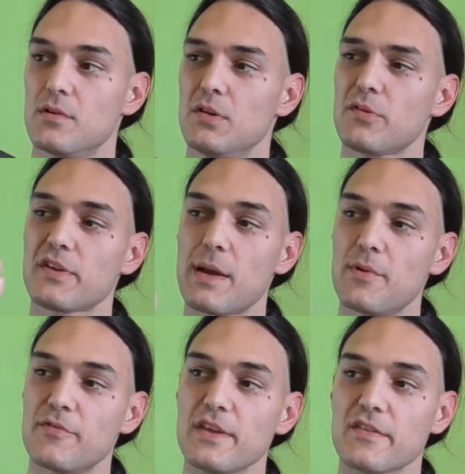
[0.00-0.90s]
was a
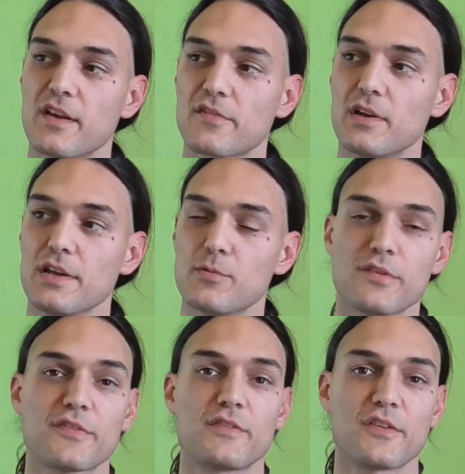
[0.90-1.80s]
couple of things, actually. It
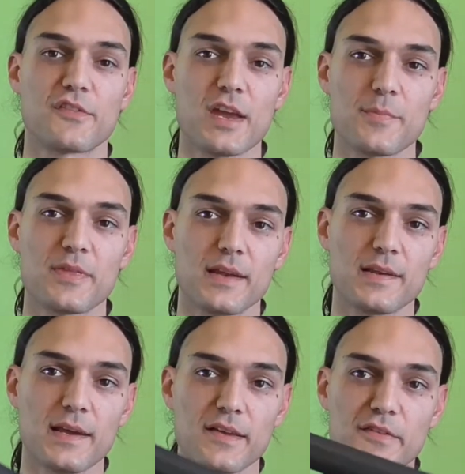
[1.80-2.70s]
was the shape that
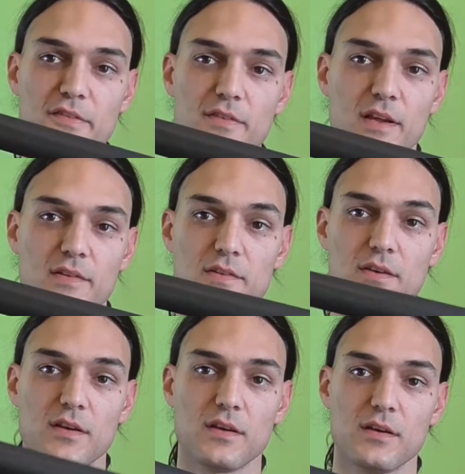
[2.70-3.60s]
it has, that
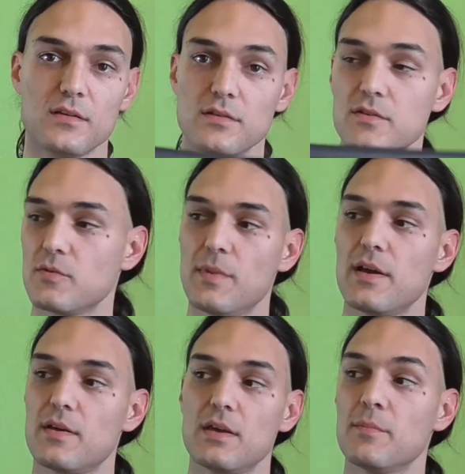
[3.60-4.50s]

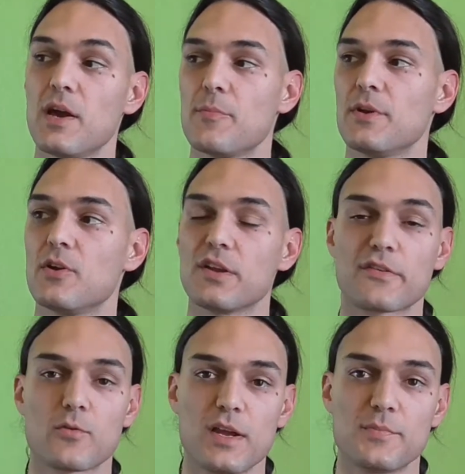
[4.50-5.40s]
in my opinion
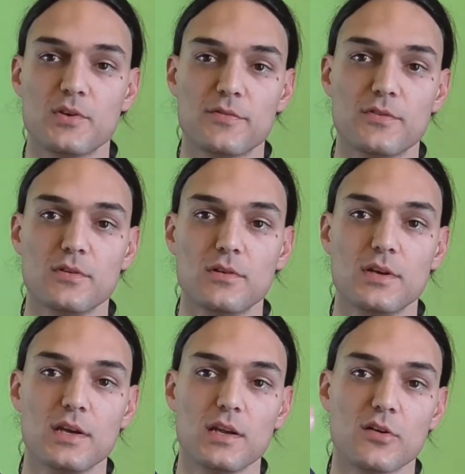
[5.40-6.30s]
it's quite beautiful.
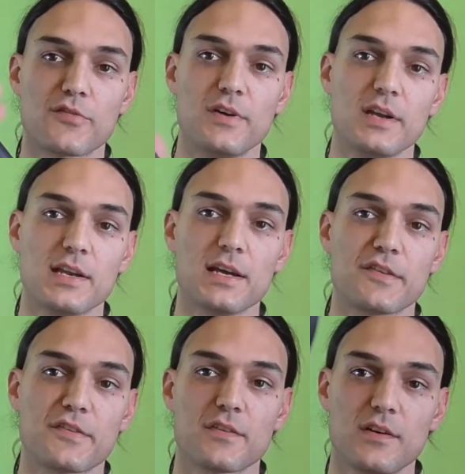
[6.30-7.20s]
It looks very
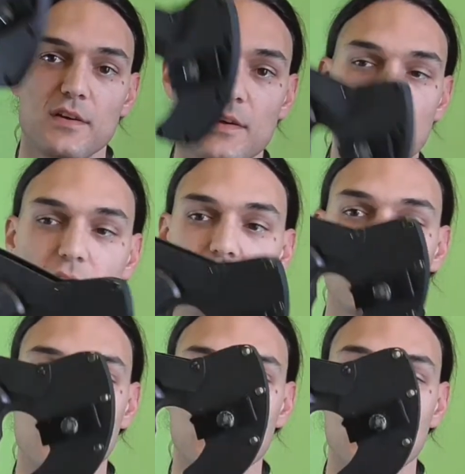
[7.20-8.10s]
nice.
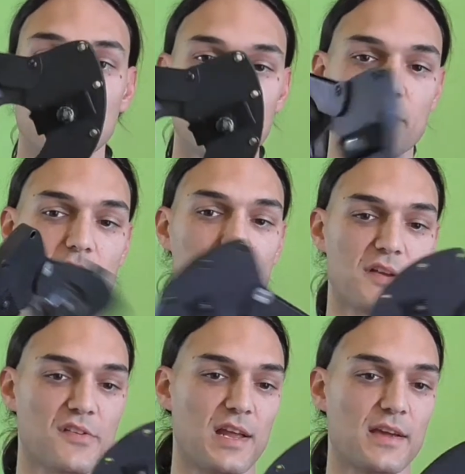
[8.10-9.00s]
It looks very
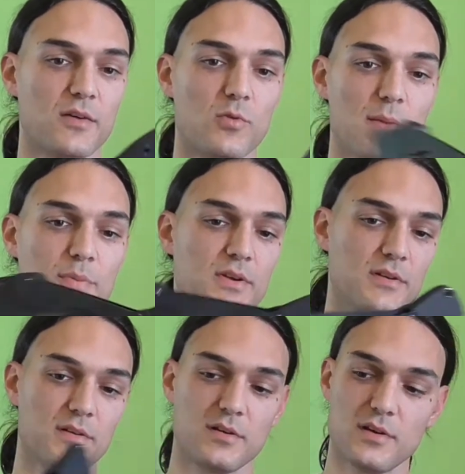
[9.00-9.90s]
much like a
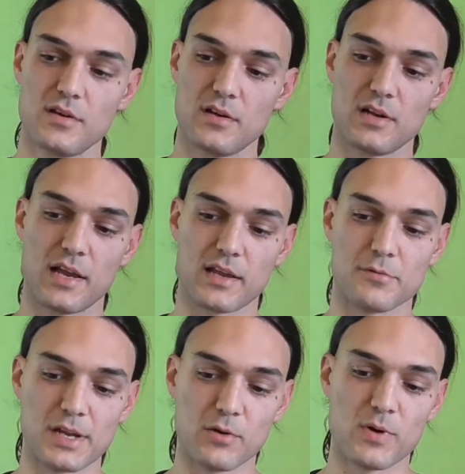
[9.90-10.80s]
weapon, like a
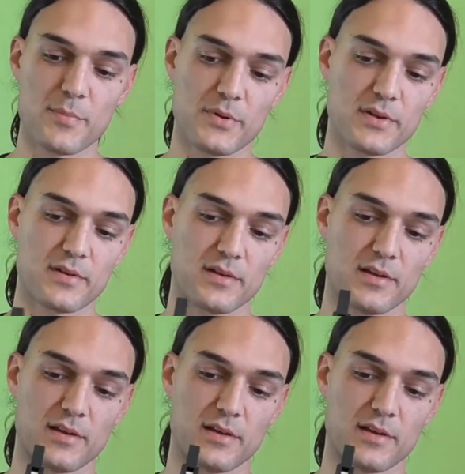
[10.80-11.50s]
real weapon.